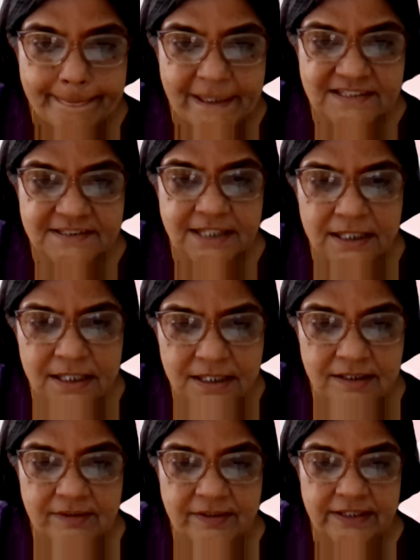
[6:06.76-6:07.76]
It's
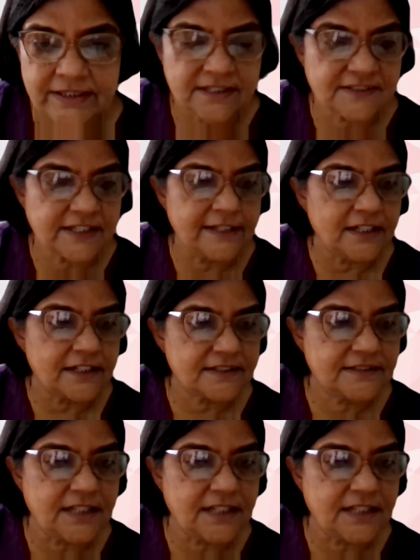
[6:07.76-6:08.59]
done. They're saying that it's